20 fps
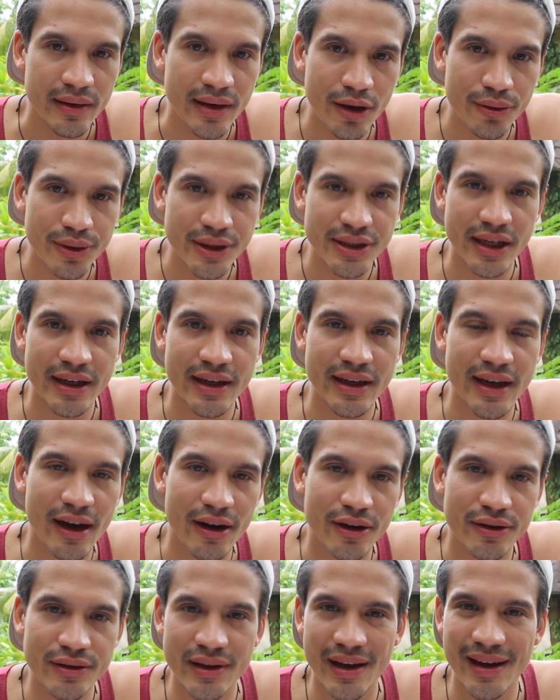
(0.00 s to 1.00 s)
Now we're checking
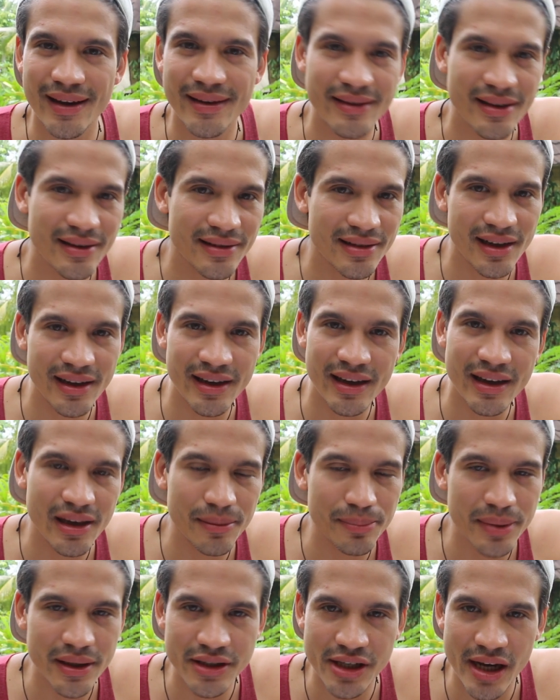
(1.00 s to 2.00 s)
out the
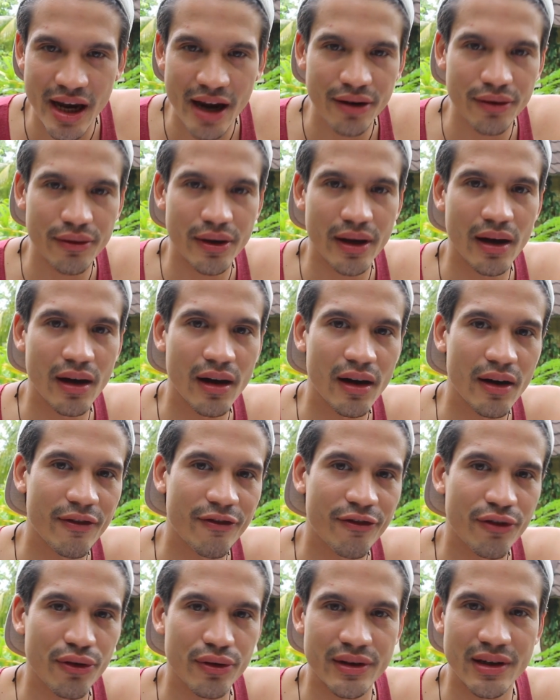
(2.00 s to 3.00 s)
Senggigi Beach area
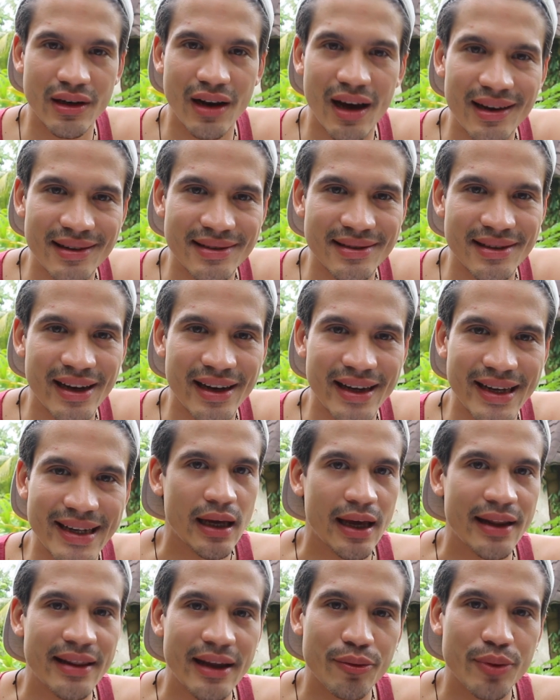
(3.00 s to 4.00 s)
for the last day,
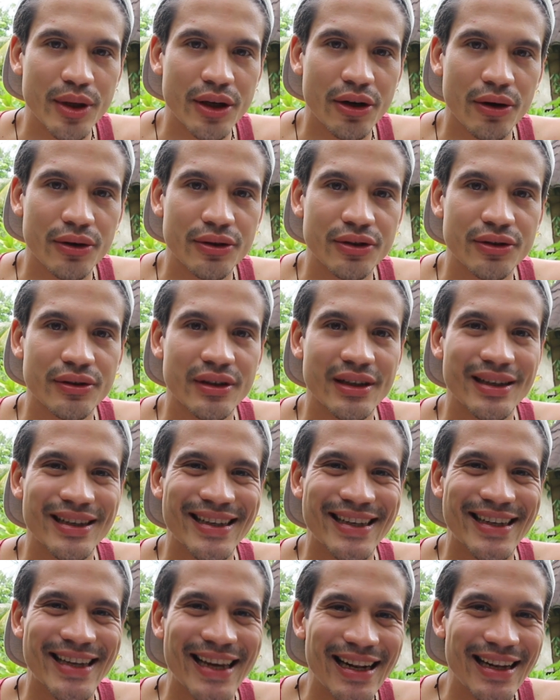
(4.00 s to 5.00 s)
and then we go to the
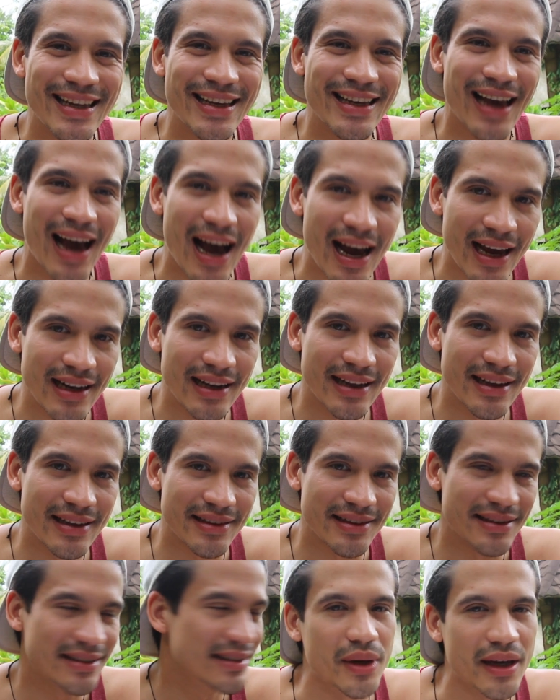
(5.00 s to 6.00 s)
Gili
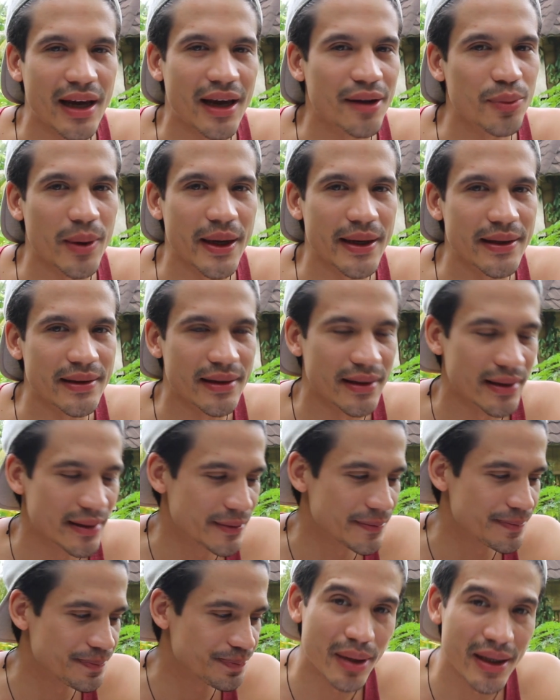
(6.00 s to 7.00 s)
Islands. I can't wait.
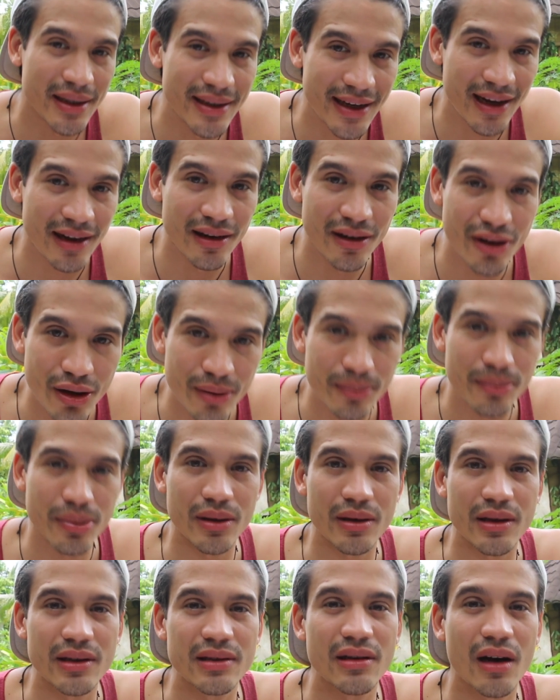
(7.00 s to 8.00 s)
But yeah,
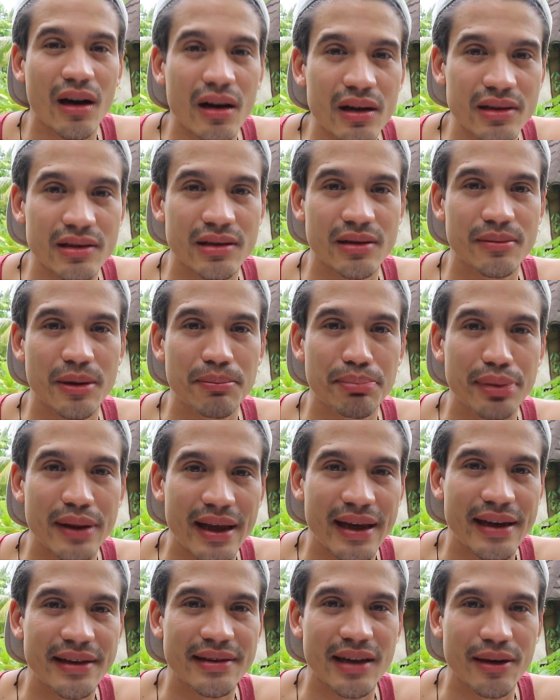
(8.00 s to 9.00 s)
Lombok is awesome, a
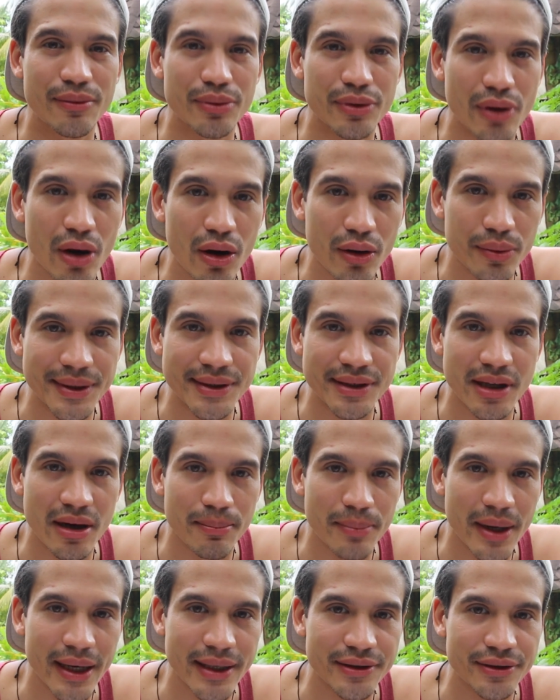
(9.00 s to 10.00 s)
place I would always
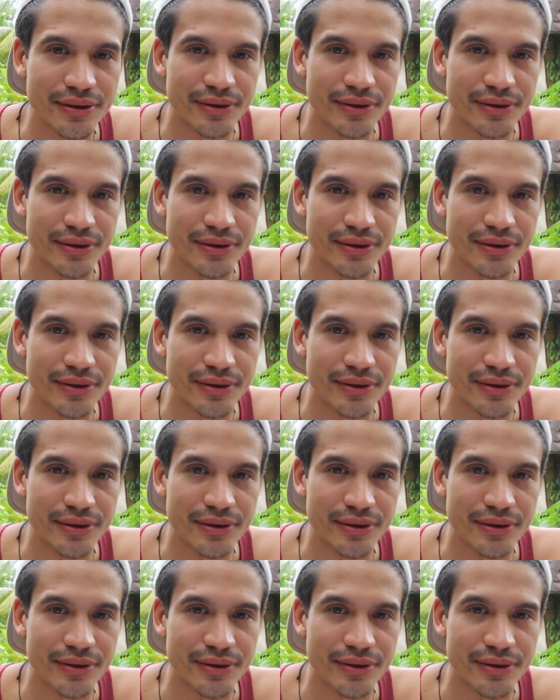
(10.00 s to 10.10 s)
come back